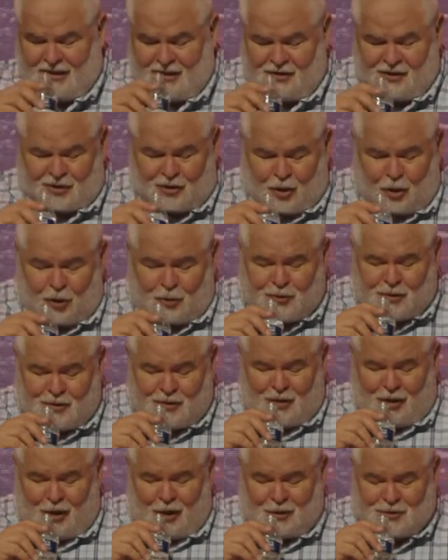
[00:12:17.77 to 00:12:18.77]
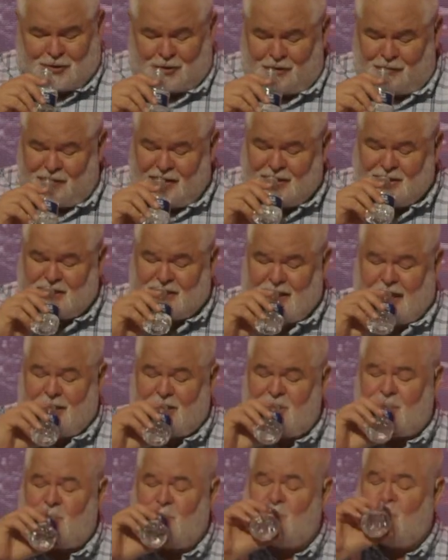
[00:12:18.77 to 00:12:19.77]
the golden altar of
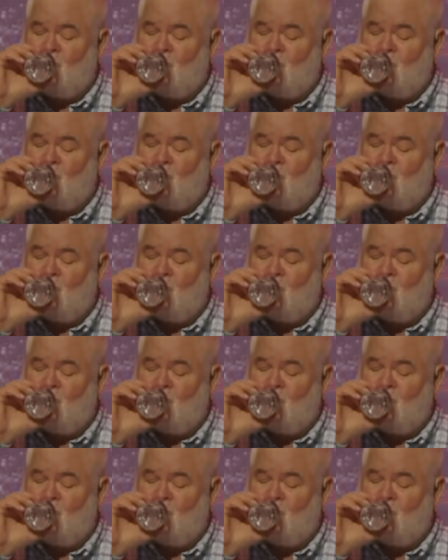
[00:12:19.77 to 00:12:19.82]
incense,